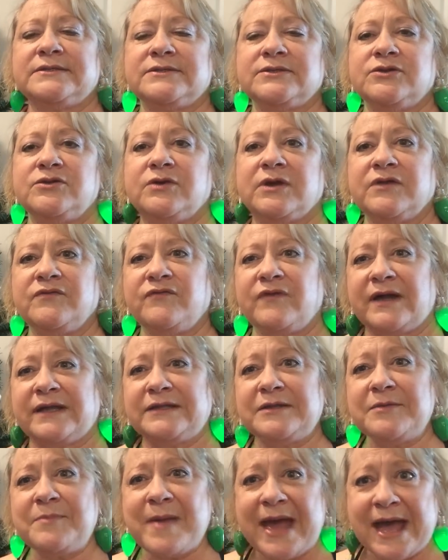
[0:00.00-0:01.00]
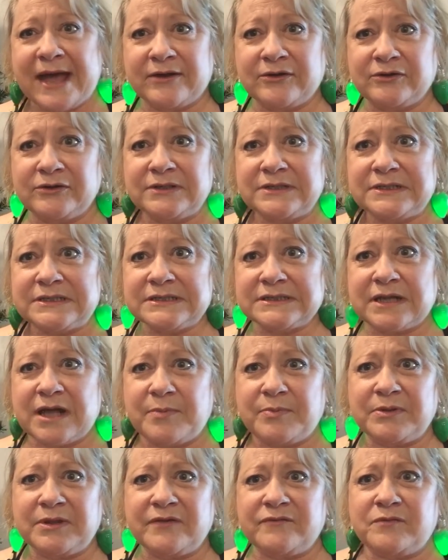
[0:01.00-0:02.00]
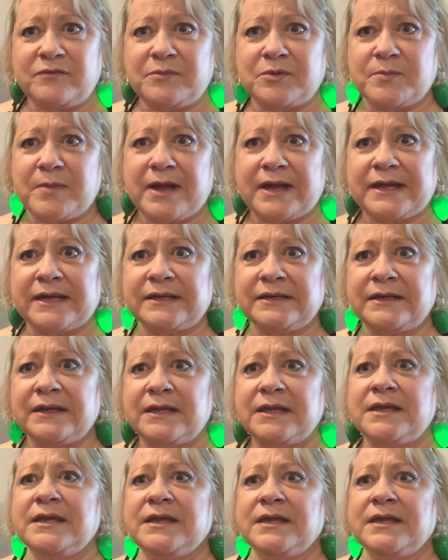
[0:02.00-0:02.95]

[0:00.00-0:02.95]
So you can find the patterns. A couple of them are mine